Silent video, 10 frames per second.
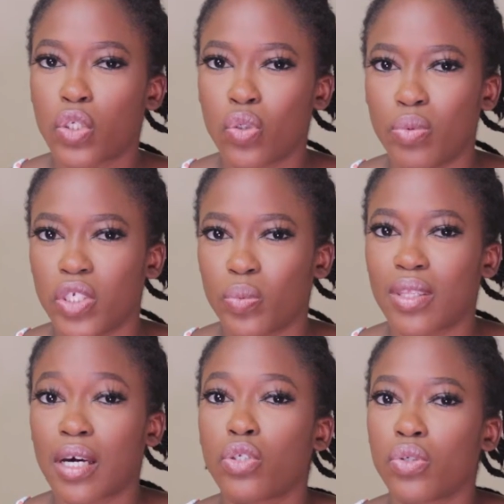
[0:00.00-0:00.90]
2 weeks
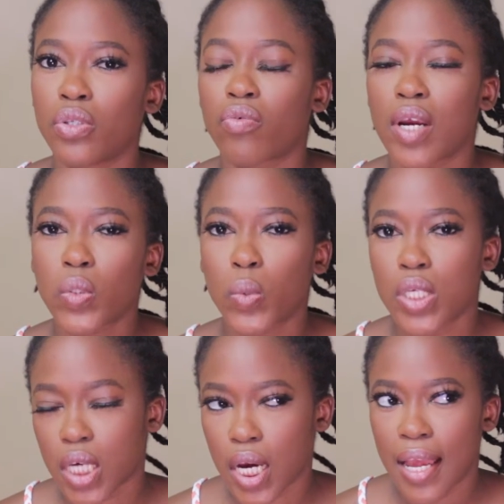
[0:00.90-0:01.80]
without doing the rice
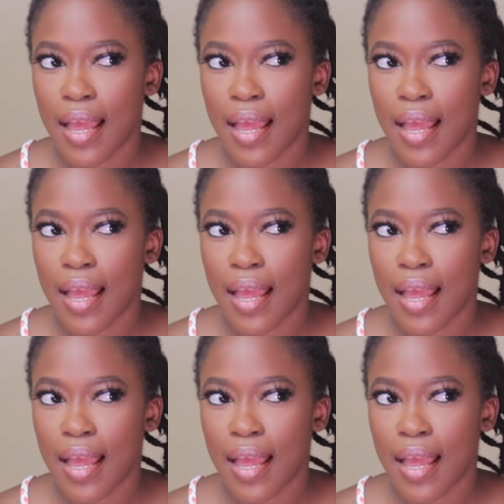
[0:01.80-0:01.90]
water,